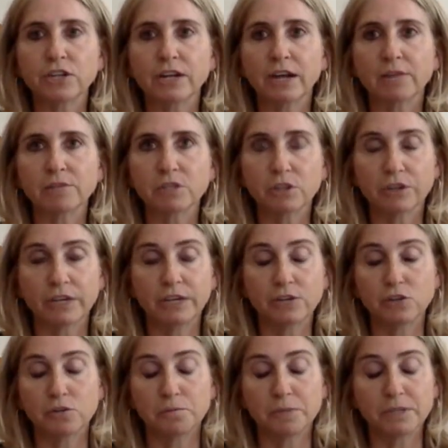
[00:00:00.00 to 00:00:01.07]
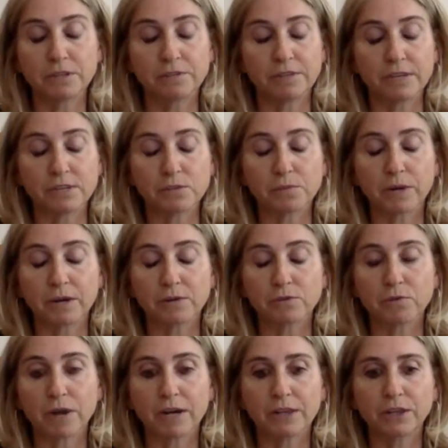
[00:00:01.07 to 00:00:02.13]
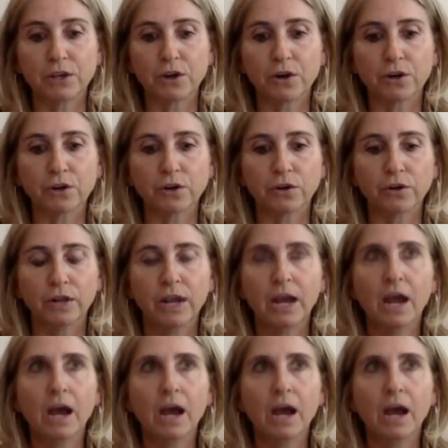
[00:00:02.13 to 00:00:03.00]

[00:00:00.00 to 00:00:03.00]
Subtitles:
And I was looking into a bit of this when I was writing the article.